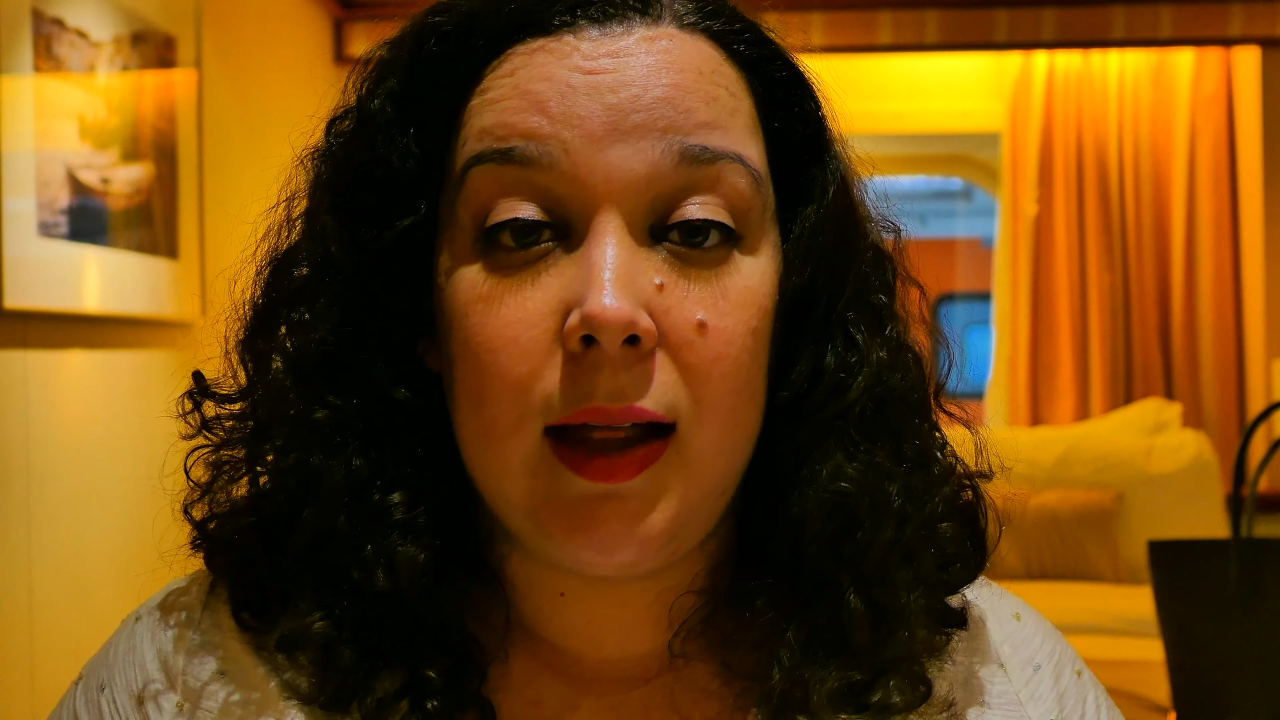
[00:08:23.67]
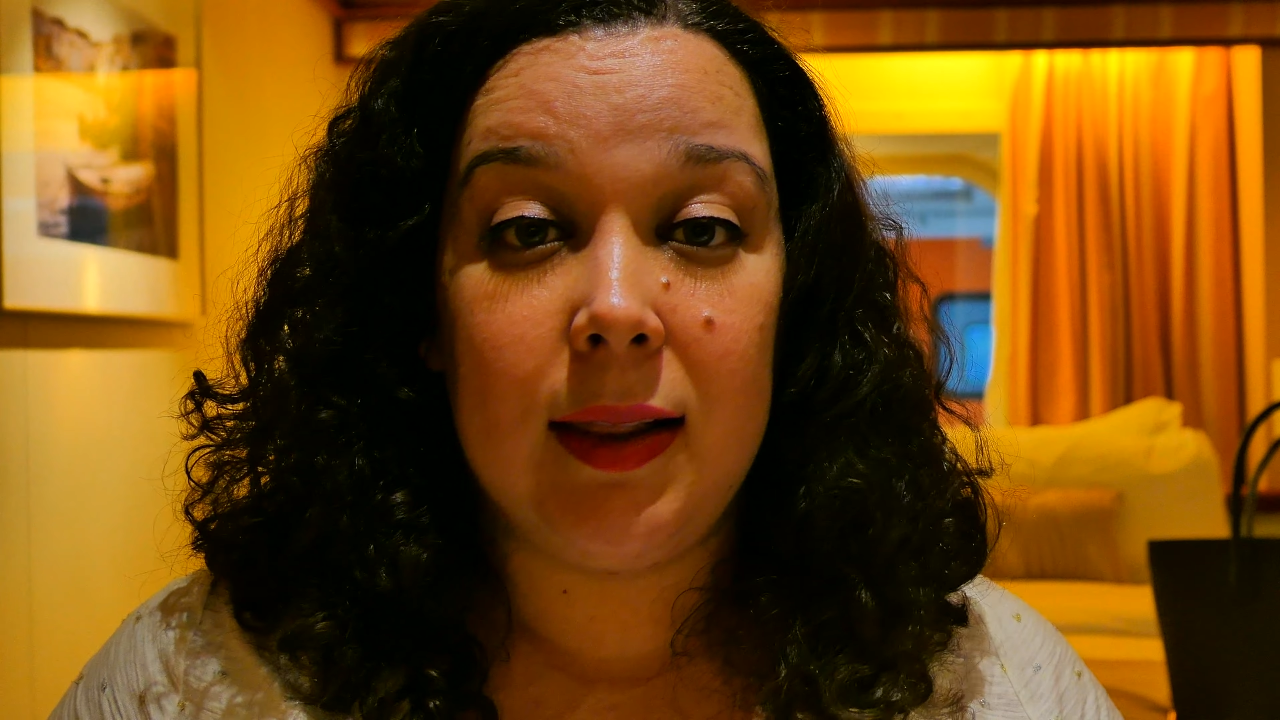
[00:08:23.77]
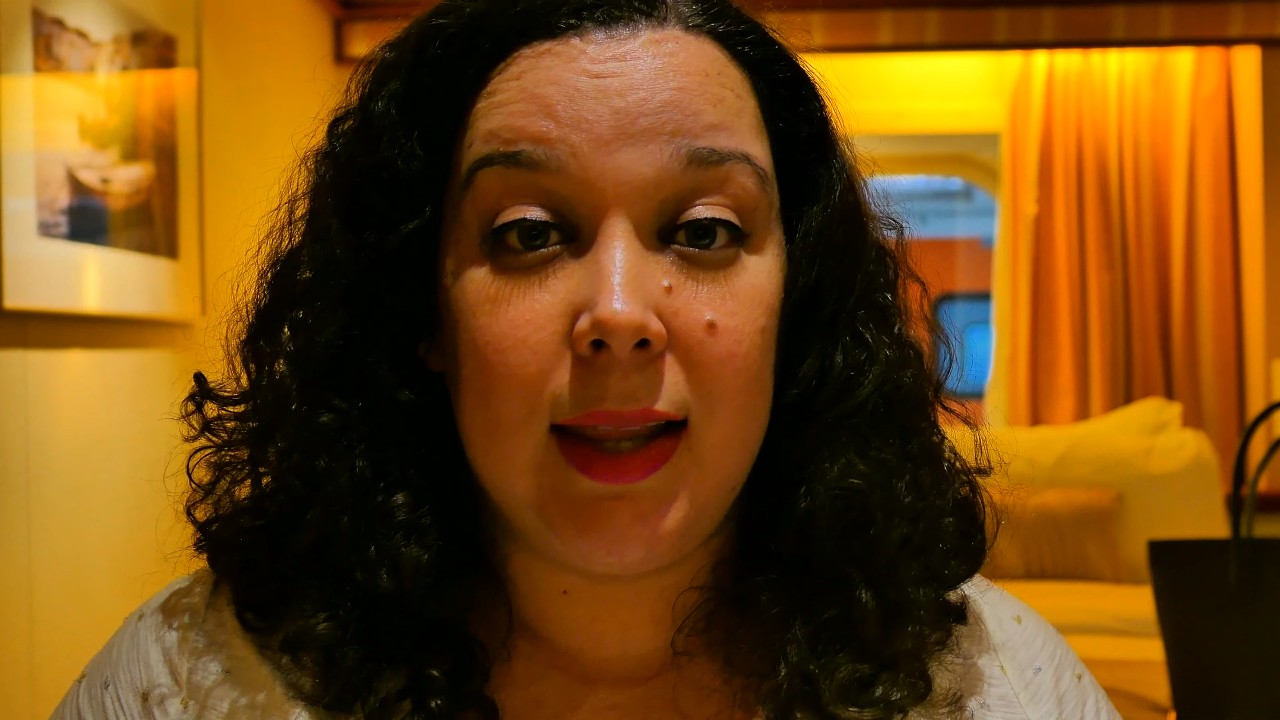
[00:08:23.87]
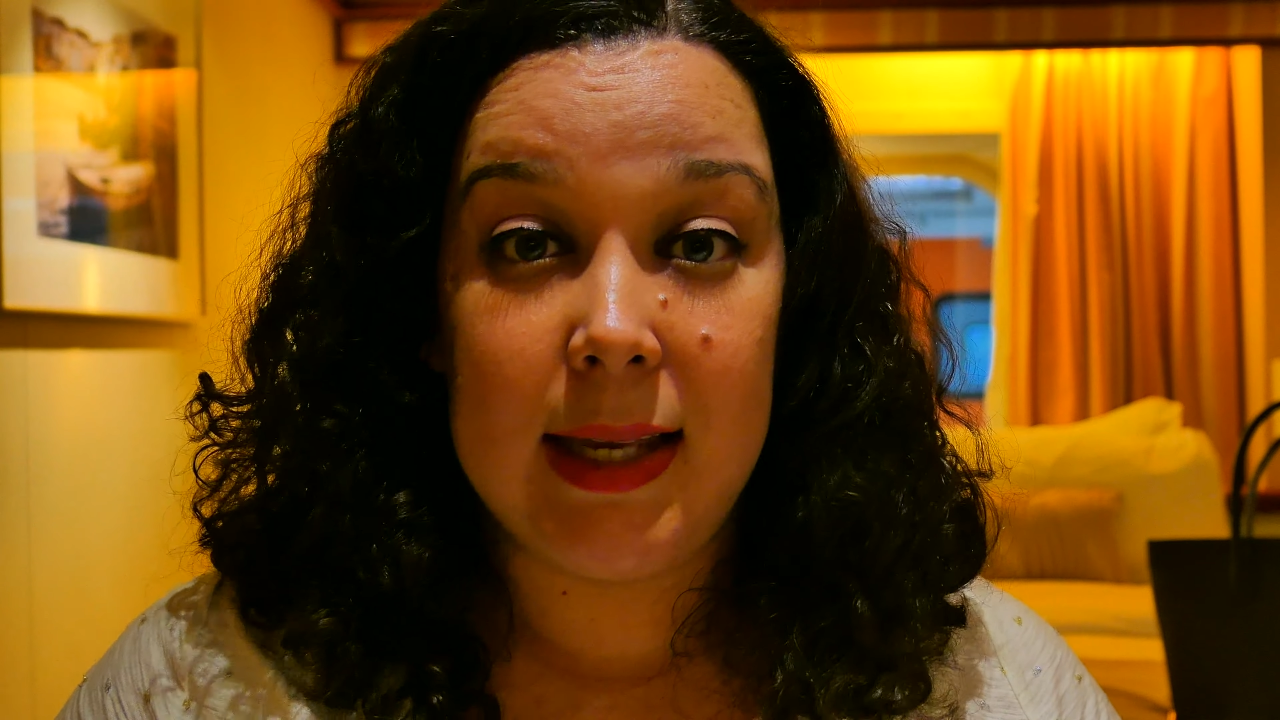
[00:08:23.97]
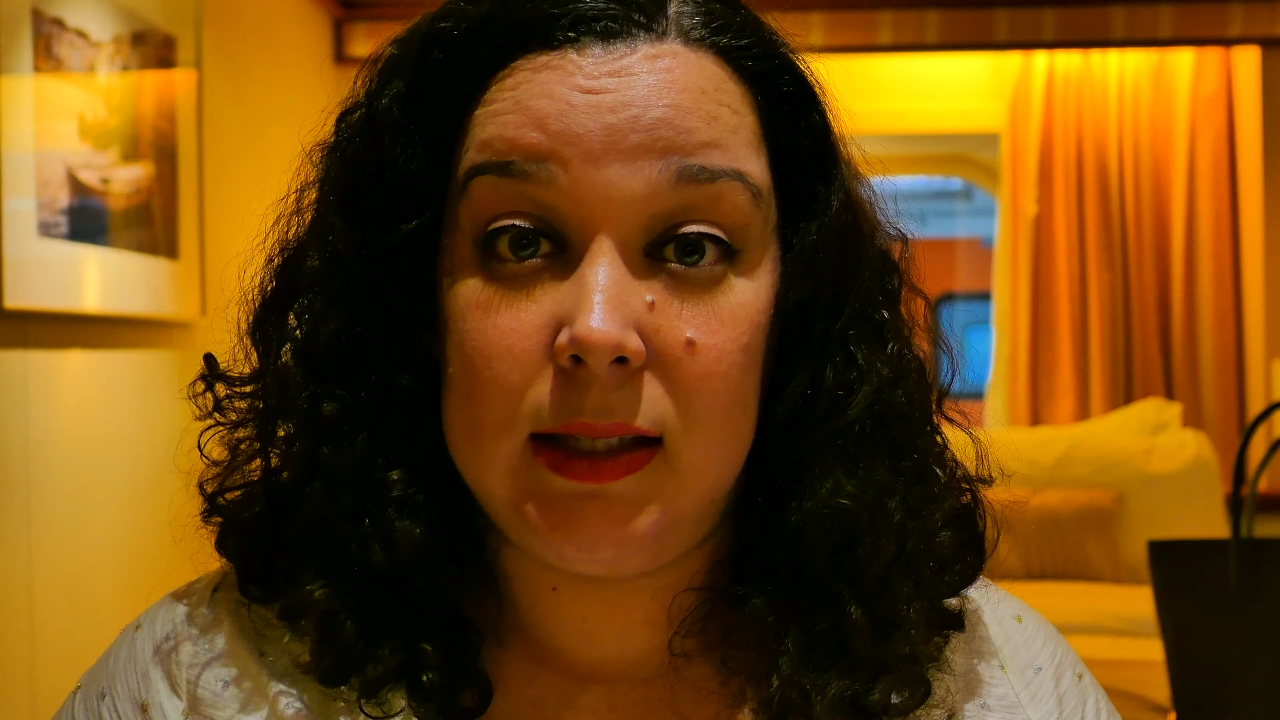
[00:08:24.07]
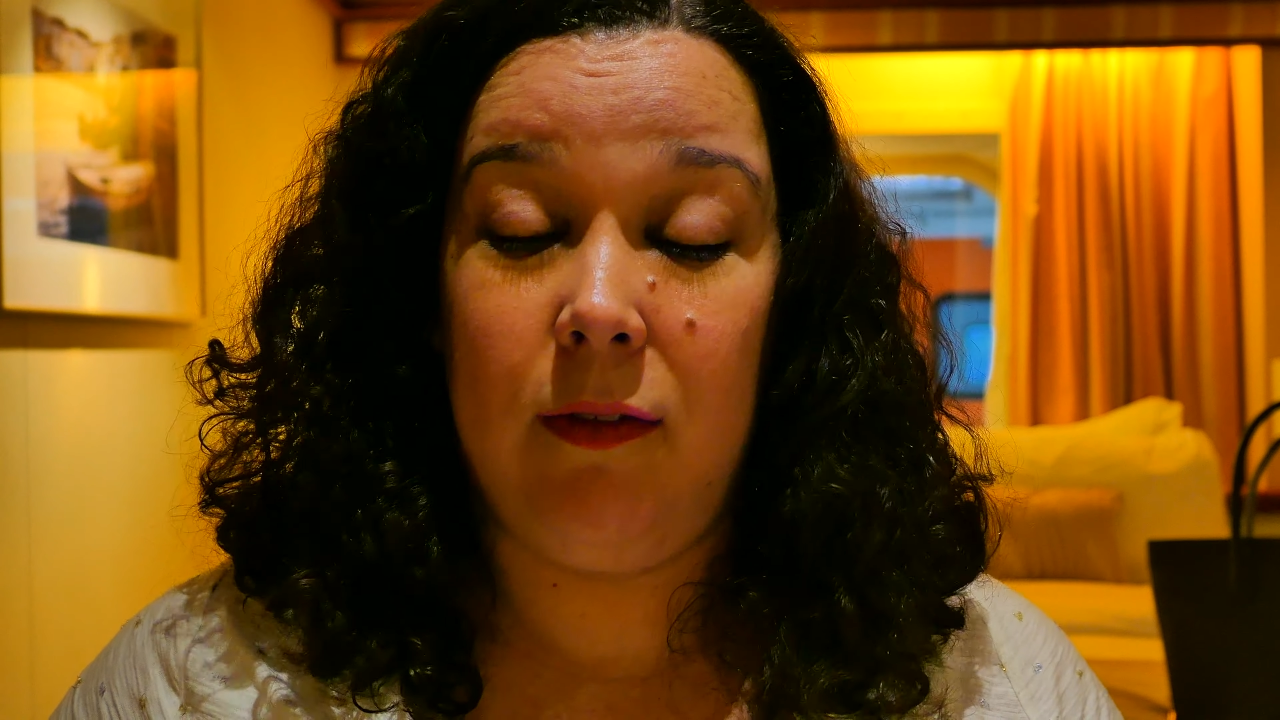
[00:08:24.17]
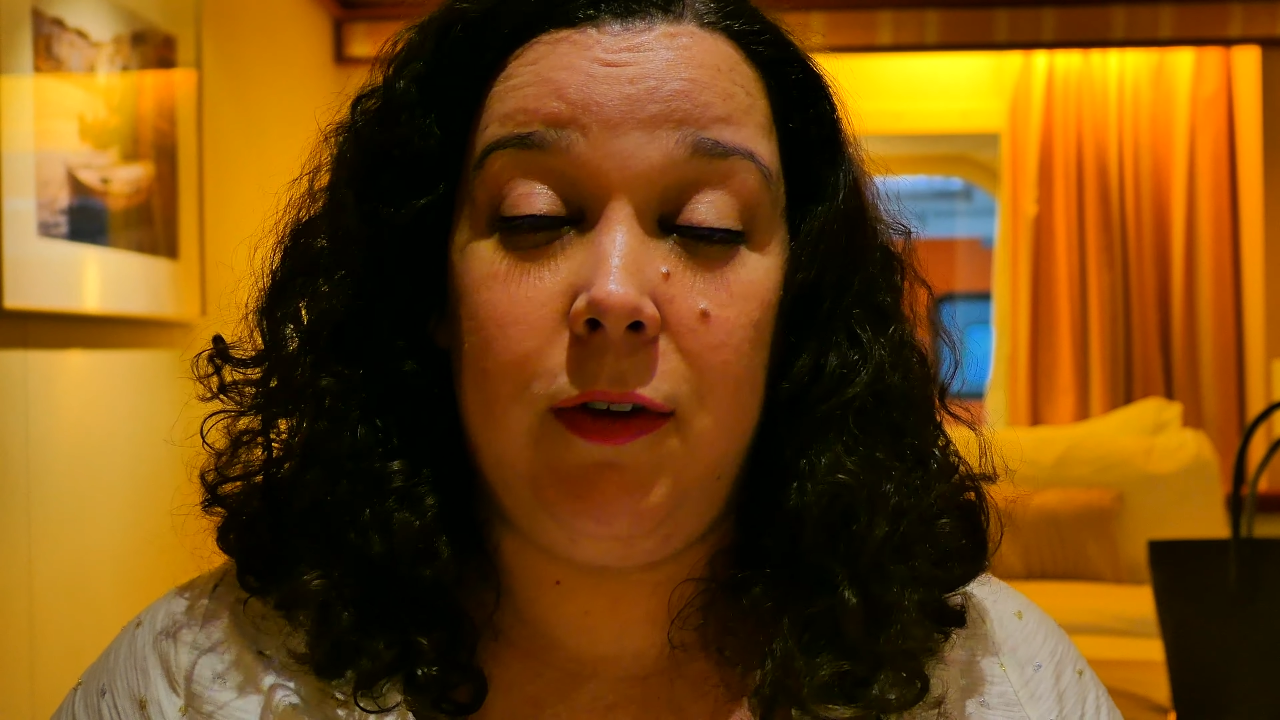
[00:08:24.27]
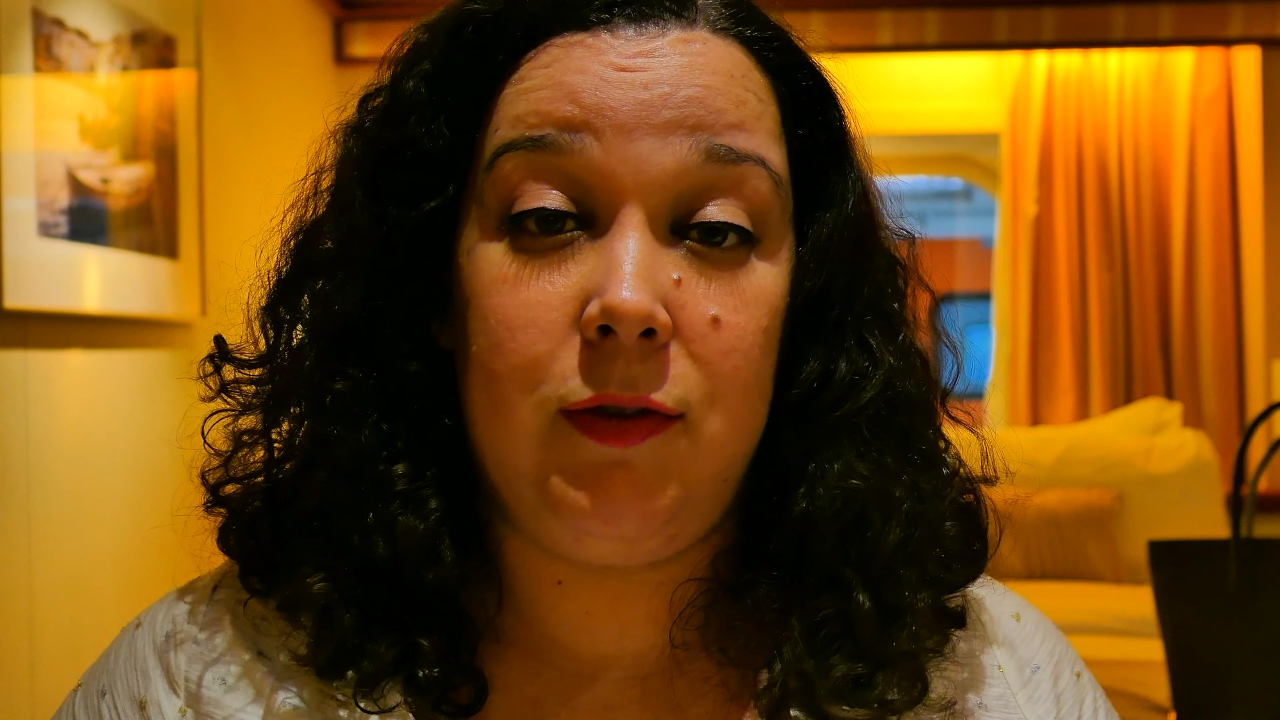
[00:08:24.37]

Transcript: less than